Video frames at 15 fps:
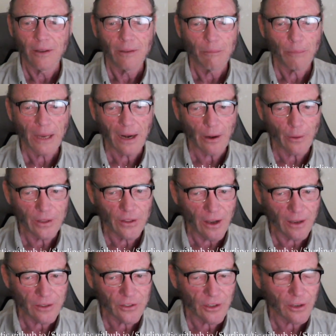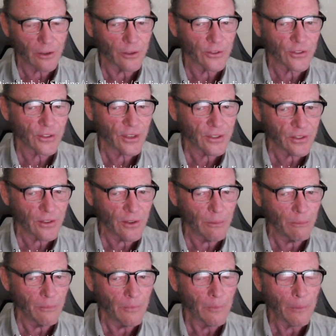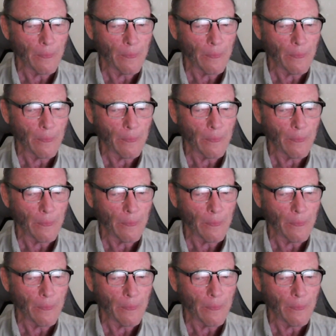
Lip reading: paradoxical system?